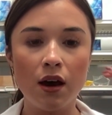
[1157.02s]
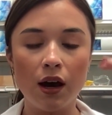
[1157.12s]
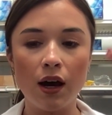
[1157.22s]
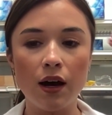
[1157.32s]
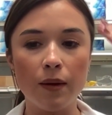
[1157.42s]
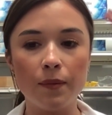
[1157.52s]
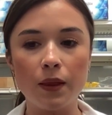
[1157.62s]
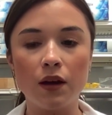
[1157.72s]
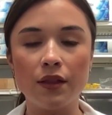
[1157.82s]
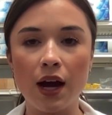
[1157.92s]
on
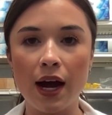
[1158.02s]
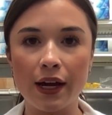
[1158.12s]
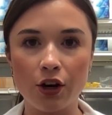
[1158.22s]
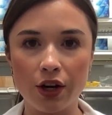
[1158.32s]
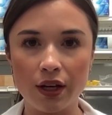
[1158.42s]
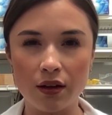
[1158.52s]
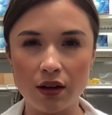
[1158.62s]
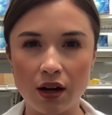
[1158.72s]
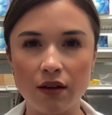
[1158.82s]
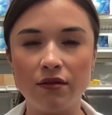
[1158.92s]
the higher end
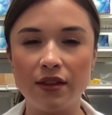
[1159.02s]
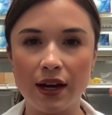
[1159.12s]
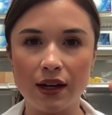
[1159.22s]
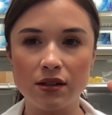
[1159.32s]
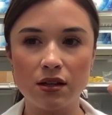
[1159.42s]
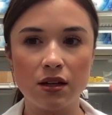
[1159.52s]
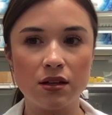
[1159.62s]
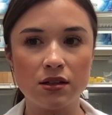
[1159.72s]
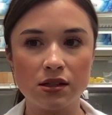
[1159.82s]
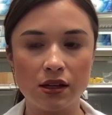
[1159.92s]
of that
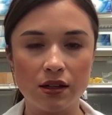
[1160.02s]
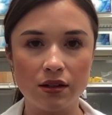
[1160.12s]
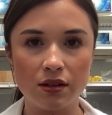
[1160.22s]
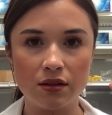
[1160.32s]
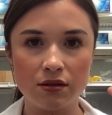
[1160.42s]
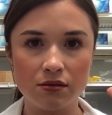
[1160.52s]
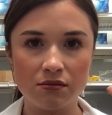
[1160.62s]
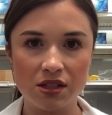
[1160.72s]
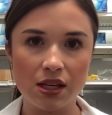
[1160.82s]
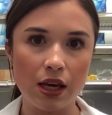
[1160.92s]
scent
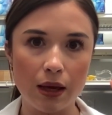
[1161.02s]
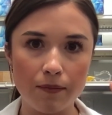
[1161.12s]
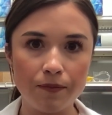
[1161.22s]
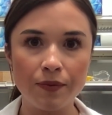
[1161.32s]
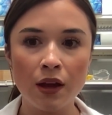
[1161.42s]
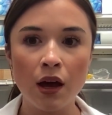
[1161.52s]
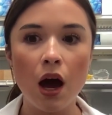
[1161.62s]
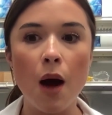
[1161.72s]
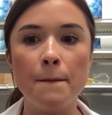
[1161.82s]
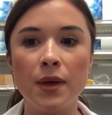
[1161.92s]
scheme.
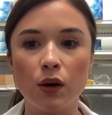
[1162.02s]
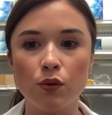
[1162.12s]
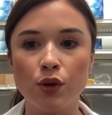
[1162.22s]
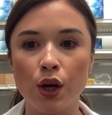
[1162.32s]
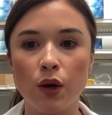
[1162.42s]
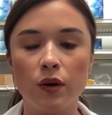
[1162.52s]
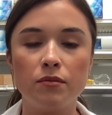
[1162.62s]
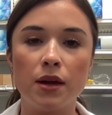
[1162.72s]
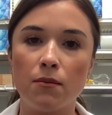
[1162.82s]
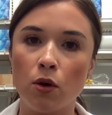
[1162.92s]
A middle note would
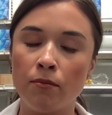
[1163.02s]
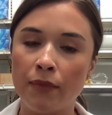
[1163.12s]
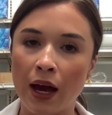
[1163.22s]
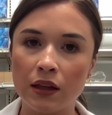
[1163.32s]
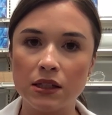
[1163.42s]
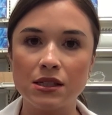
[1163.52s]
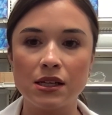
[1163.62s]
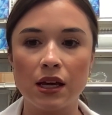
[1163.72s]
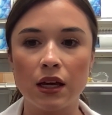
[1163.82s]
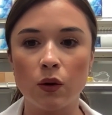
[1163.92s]
be more
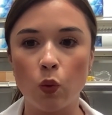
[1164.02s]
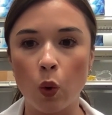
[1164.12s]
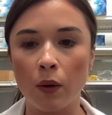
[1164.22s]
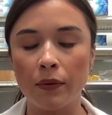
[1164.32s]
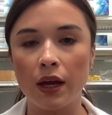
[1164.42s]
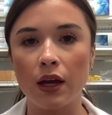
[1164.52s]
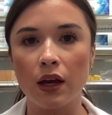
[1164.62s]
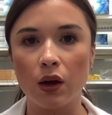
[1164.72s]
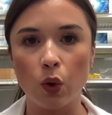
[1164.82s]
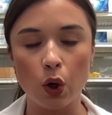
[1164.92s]
balancing and warming
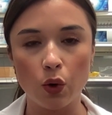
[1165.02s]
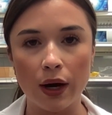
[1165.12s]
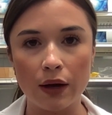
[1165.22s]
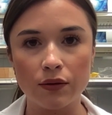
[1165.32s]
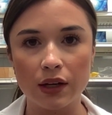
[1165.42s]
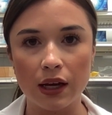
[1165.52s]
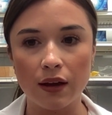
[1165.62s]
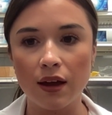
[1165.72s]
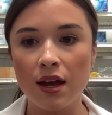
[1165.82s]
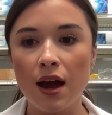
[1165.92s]
or grounding,
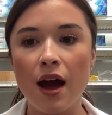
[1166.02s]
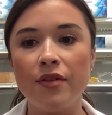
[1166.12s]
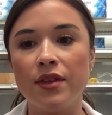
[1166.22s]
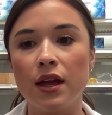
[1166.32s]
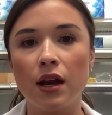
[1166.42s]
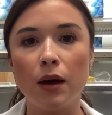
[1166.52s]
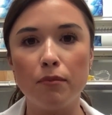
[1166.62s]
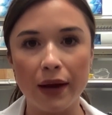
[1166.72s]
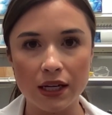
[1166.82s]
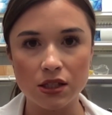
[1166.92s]
and then a
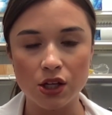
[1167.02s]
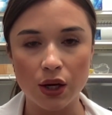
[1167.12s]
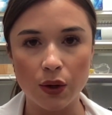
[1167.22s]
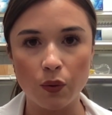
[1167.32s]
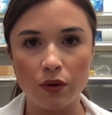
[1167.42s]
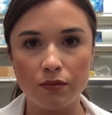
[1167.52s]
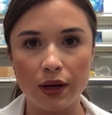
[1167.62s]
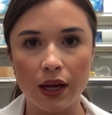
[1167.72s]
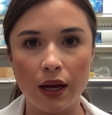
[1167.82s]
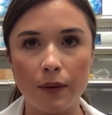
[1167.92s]
base note would
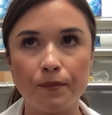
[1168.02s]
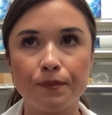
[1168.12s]
be